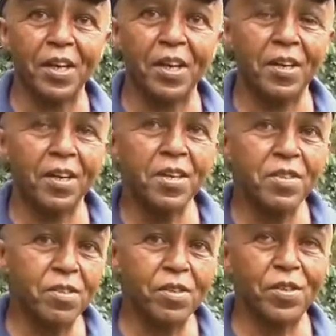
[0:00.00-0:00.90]
and
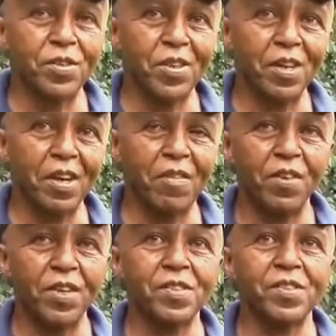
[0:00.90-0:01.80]
interesting and very